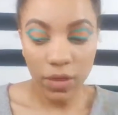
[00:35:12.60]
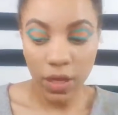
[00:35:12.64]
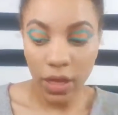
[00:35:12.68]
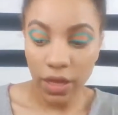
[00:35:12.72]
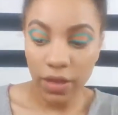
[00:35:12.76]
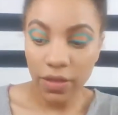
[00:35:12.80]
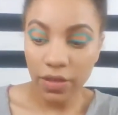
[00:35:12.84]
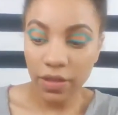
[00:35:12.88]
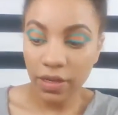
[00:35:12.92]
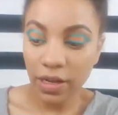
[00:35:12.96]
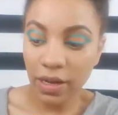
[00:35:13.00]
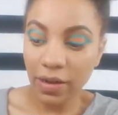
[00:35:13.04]

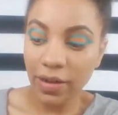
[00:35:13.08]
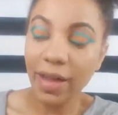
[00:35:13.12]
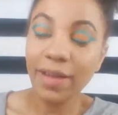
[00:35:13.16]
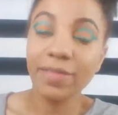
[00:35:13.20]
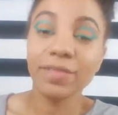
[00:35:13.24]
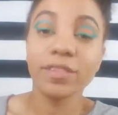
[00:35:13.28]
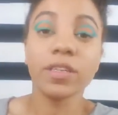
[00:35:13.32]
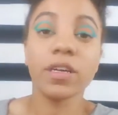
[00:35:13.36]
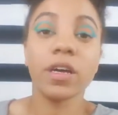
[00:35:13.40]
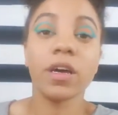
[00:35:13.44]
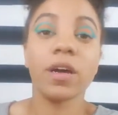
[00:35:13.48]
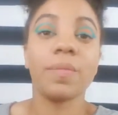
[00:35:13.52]
And then I'll
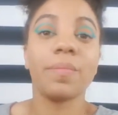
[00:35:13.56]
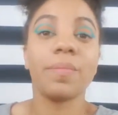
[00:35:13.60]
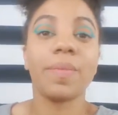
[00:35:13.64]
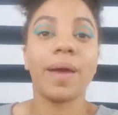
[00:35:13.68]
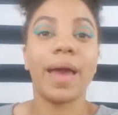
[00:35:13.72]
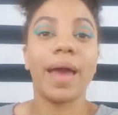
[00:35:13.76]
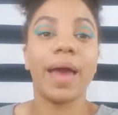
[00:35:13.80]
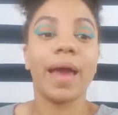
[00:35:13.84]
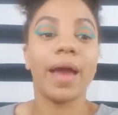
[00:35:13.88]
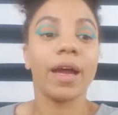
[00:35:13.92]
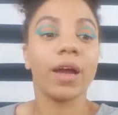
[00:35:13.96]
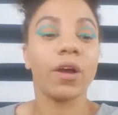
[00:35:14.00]
have to come
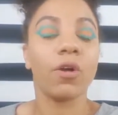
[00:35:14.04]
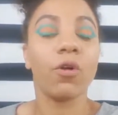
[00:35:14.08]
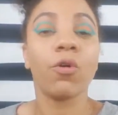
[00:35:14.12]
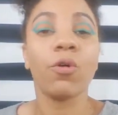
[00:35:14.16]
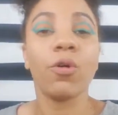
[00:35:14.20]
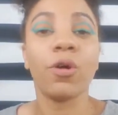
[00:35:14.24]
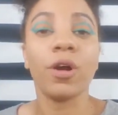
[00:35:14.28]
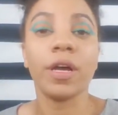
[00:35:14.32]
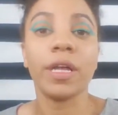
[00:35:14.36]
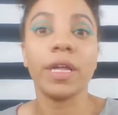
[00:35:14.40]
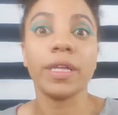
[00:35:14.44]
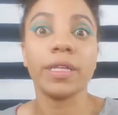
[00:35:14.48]
back
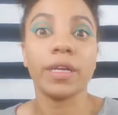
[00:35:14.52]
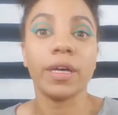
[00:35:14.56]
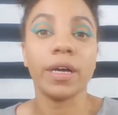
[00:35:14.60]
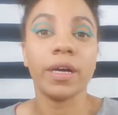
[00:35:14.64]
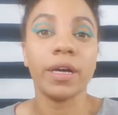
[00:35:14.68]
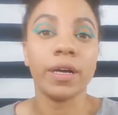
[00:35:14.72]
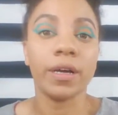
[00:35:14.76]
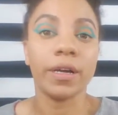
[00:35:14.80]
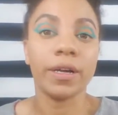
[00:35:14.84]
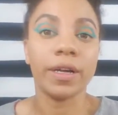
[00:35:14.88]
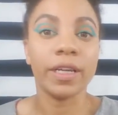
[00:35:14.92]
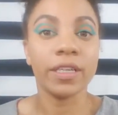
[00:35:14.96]
on
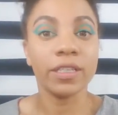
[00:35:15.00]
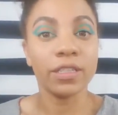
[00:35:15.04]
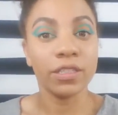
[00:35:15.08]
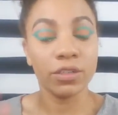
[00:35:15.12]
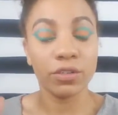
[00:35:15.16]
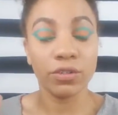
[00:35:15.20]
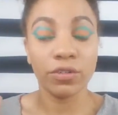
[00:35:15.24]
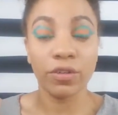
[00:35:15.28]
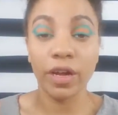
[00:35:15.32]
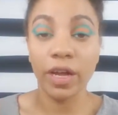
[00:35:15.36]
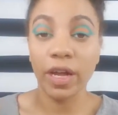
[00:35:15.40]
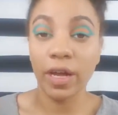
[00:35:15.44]
our
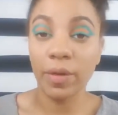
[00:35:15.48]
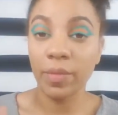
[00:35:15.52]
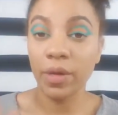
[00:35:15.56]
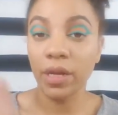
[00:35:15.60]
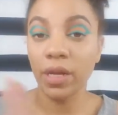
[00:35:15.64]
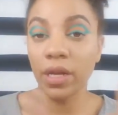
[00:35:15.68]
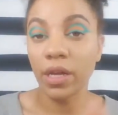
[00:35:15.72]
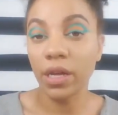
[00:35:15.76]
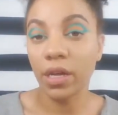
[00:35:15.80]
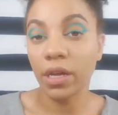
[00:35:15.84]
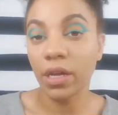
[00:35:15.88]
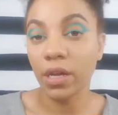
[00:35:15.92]
Instagram
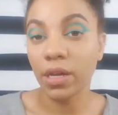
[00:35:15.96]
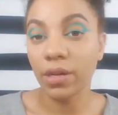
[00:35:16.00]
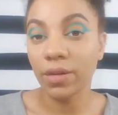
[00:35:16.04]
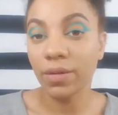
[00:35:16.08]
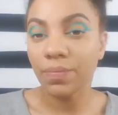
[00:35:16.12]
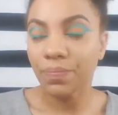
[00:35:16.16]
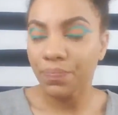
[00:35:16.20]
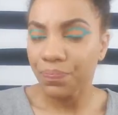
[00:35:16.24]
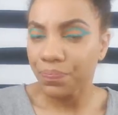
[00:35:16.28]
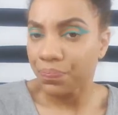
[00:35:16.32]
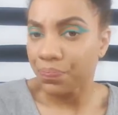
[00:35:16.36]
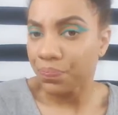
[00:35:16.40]
and